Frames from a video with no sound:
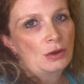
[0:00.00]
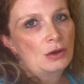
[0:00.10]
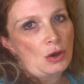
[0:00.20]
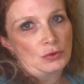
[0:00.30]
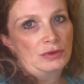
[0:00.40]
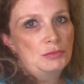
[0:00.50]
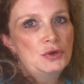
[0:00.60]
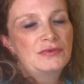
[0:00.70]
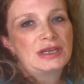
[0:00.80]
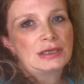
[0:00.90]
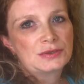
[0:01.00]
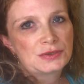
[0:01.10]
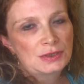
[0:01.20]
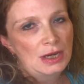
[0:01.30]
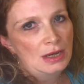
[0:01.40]
Go to the
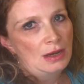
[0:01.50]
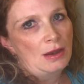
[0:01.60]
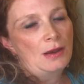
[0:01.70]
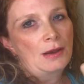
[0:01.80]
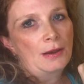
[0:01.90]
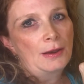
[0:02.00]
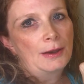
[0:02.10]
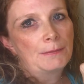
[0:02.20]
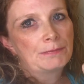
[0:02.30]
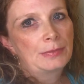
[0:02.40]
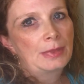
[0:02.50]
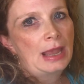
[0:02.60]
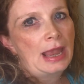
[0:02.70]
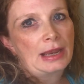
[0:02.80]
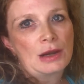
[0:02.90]
movies,
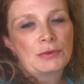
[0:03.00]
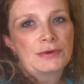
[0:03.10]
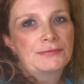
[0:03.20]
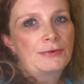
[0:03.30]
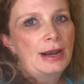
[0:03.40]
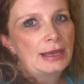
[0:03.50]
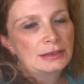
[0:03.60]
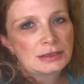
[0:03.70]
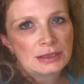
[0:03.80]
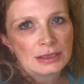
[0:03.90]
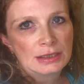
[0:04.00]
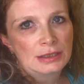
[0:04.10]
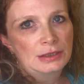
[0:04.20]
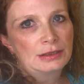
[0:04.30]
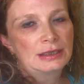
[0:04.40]
hang out with a friend,
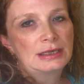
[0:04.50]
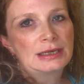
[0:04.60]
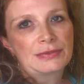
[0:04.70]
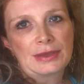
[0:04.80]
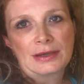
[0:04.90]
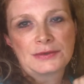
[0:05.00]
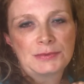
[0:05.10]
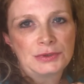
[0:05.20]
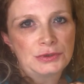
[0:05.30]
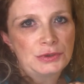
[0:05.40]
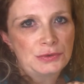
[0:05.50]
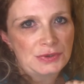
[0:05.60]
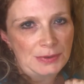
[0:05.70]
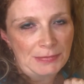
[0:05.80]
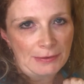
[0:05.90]
get the husband to do
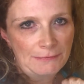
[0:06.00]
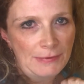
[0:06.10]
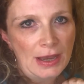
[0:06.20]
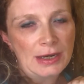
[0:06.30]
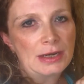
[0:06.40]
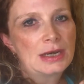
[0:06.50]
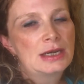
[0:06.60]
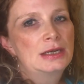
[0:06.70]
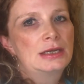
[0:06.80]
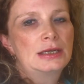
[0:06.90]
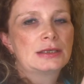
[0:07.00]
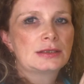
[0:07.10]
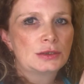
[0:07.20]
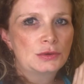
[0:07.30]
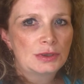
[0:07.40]
something fun. It's
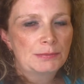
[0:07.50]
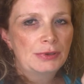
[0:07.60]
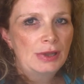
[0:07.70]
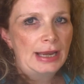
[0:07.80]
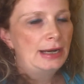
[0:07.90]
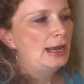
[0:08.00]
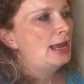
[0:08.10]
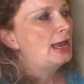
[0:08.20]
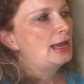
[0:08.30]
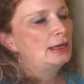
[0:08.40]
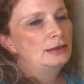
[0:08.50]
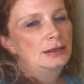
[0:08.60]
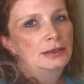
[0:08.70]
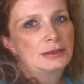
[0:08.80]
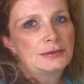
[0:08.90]
like you can plan
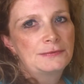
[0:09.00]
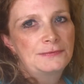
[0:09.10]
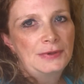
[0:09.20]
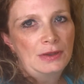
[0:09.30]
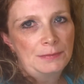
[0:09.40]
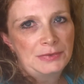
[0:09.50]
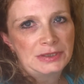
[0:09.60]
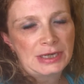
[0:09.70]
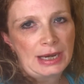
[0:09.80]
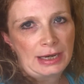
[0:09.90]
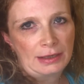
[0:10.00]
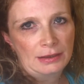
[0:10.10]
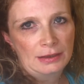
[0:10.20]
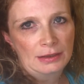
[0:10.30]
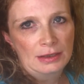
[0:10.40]
ahead to fill up the tank,